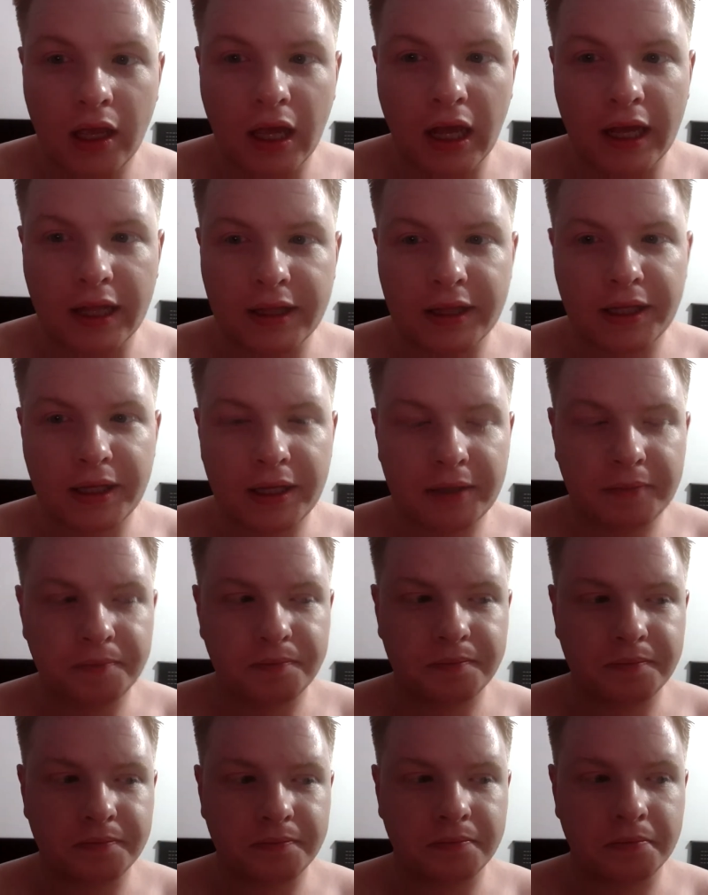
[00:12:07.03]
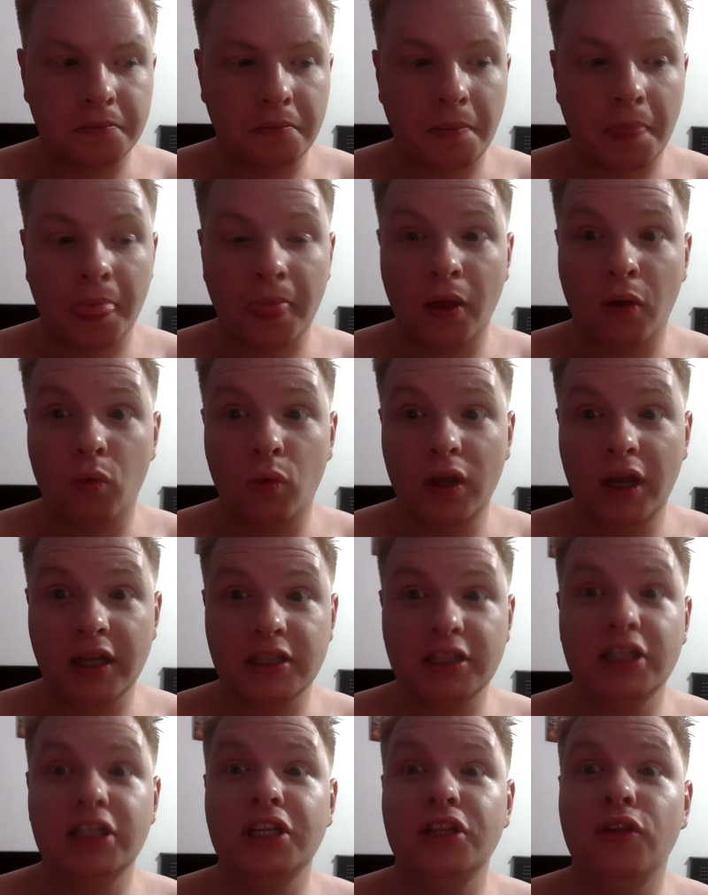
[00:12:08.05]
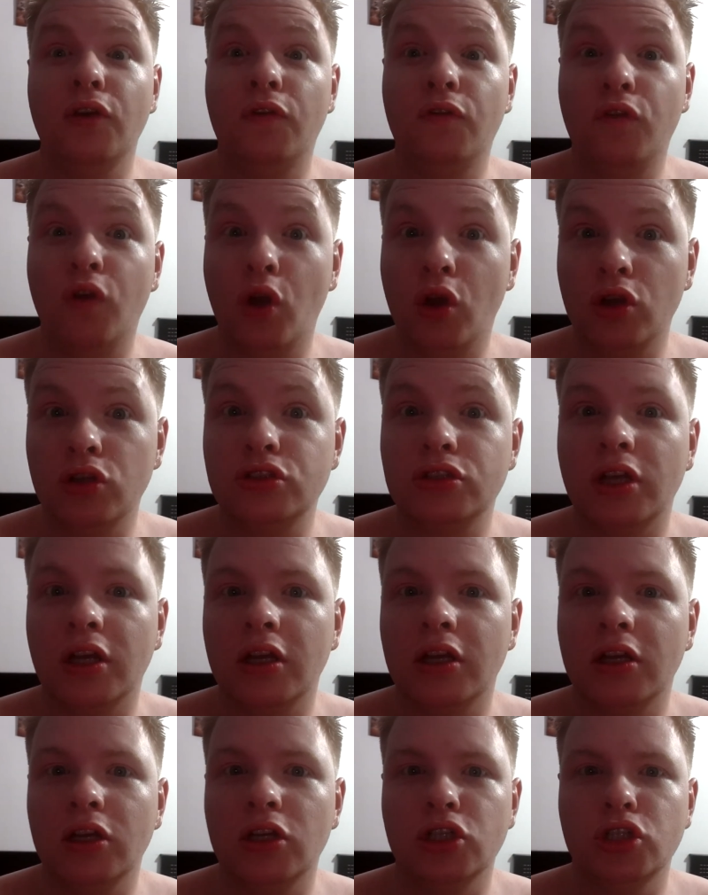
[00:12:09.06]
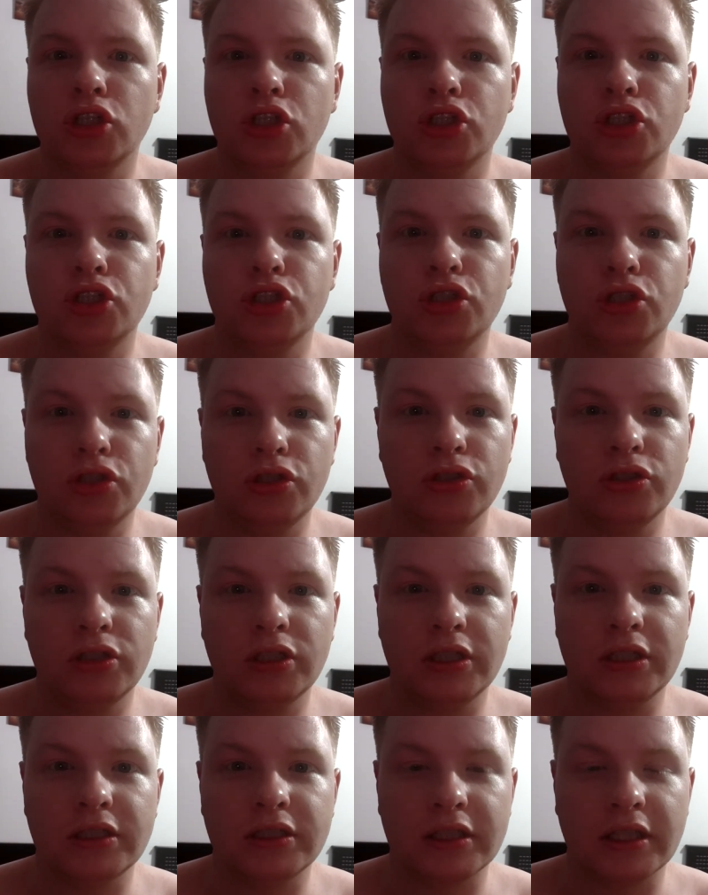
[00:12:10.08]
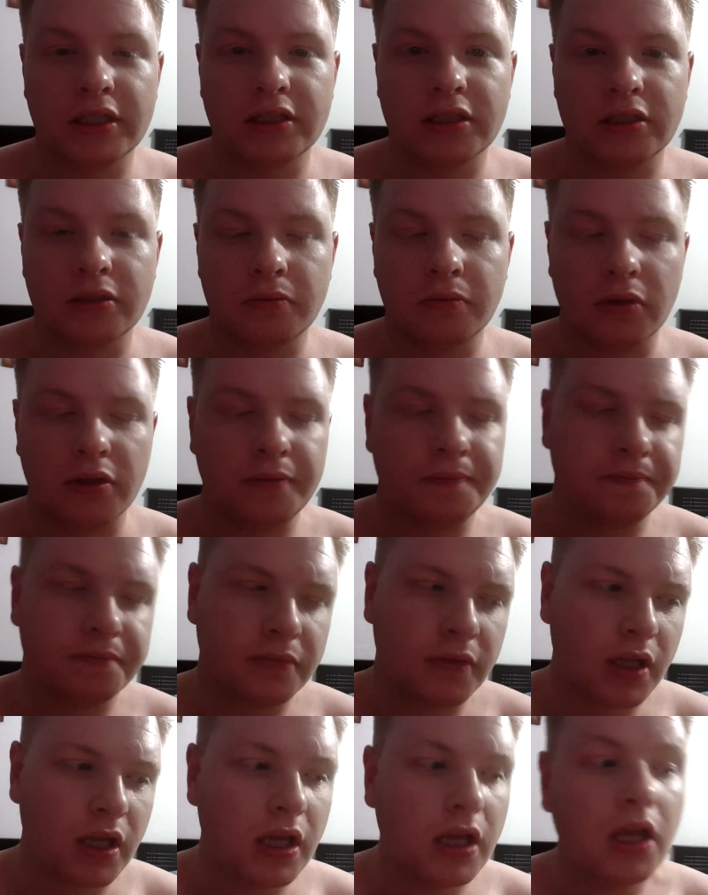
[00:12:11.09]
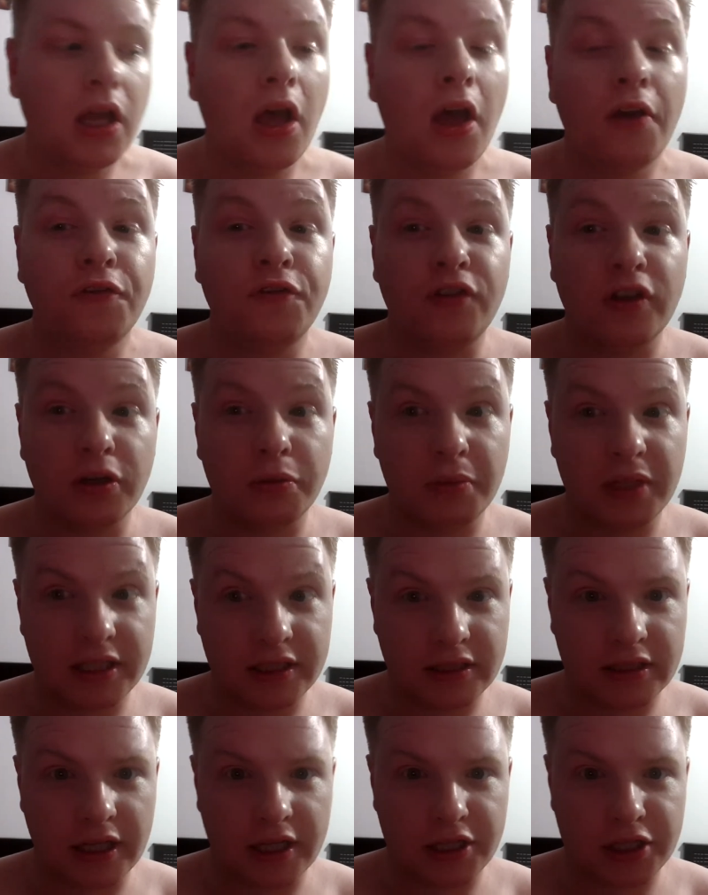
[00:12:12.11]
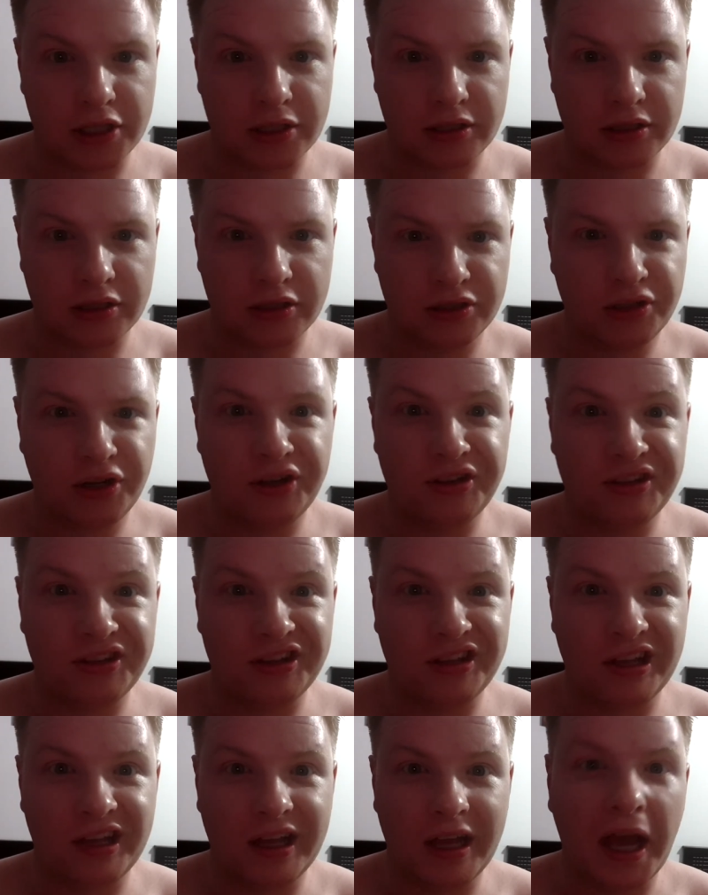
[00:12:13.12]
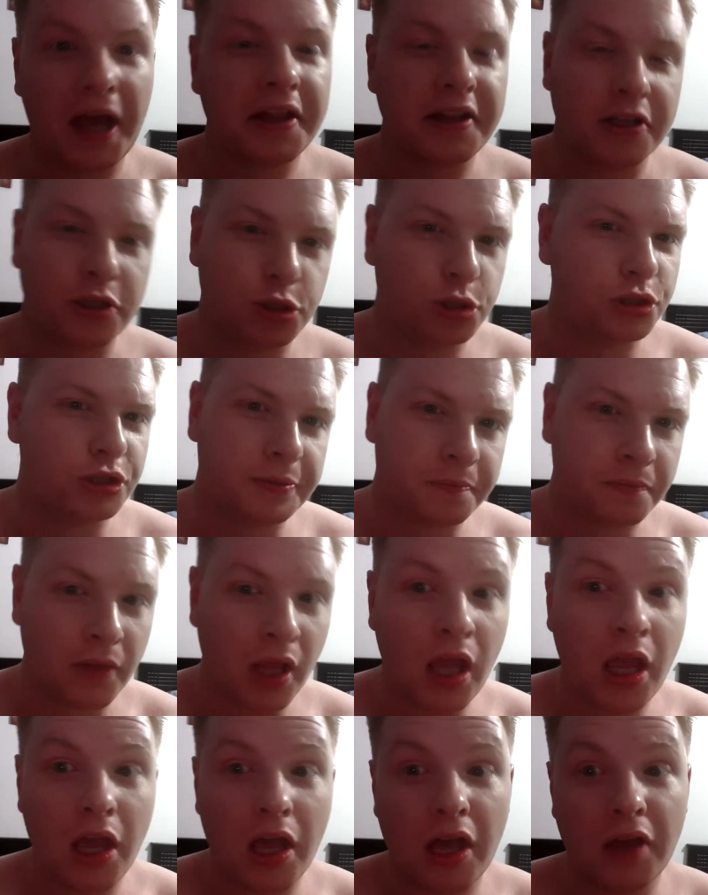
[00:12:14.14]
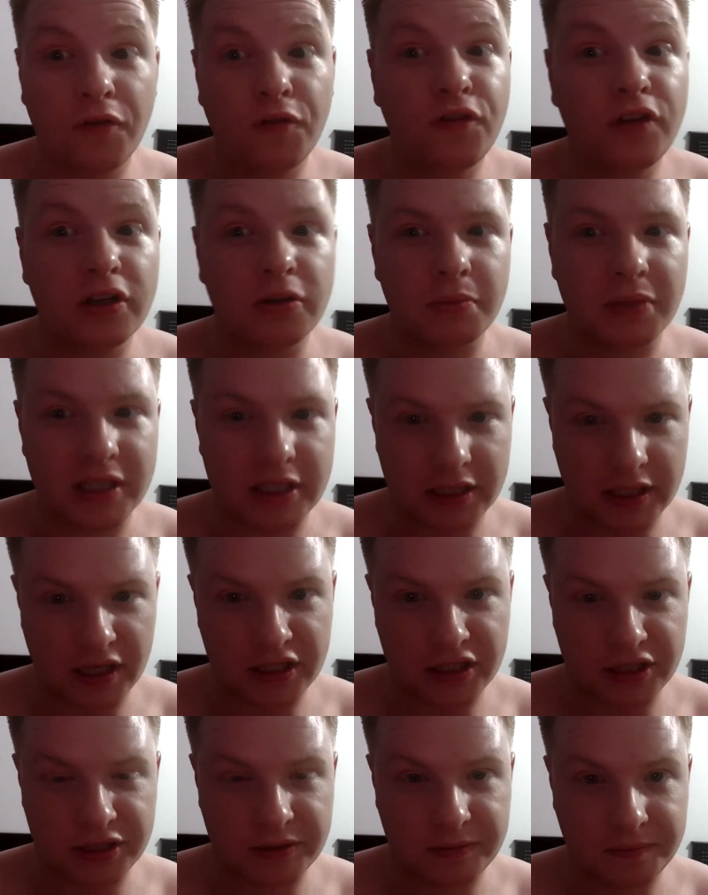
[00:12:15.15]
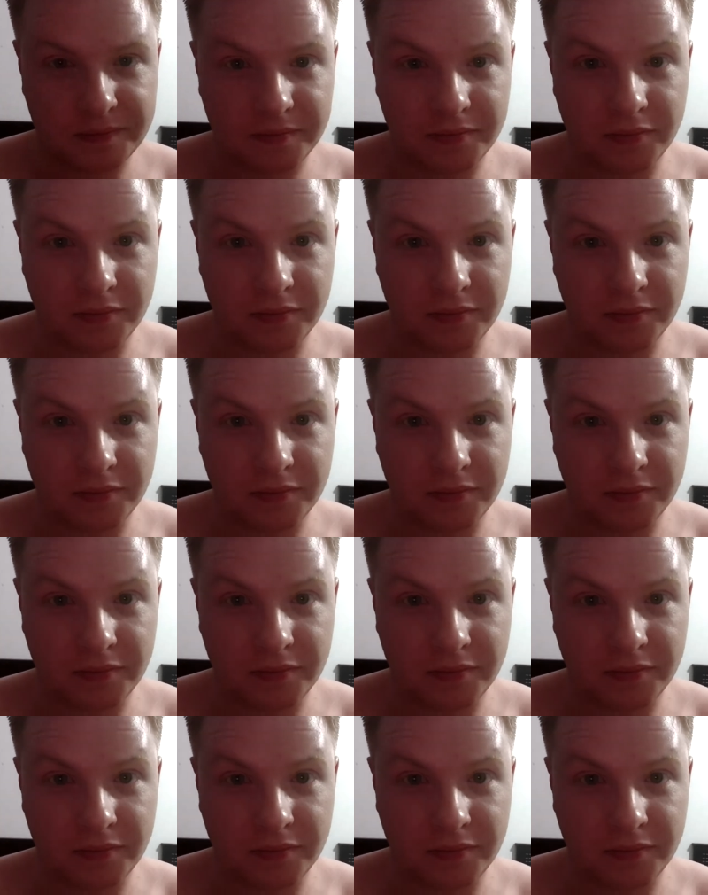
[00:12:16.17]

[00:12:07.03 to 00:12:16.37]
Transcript: And then we actually did the first shooting session. No, filming session, not the other shooting. Filming session